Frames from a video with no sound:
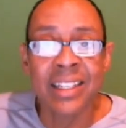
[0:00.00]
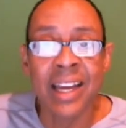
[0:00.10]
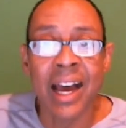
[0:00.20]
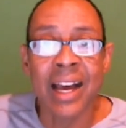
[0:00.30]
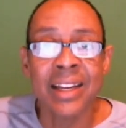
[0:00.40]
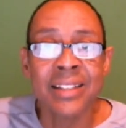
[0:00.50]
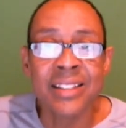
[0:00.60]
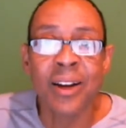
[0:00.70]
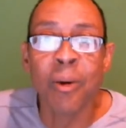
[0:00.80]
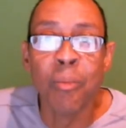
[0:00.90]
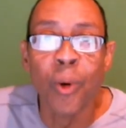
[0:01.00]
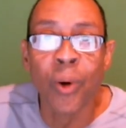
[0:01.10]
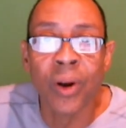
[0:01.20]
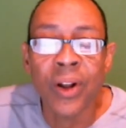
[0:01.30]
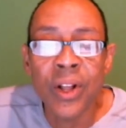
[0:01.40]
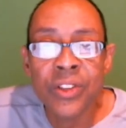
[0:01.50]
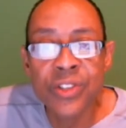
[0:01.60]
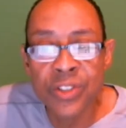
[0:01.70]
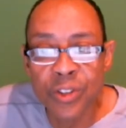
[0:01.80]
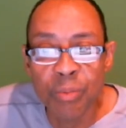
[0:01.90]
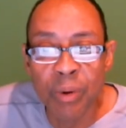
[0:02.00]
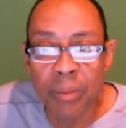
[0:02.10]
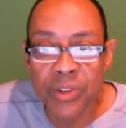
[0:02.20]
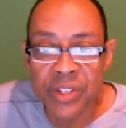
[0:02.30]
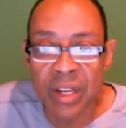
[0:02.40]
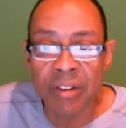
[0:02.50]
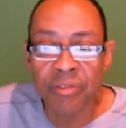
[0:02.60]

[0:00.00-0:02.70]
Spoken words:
I sell more to scoop up the stuff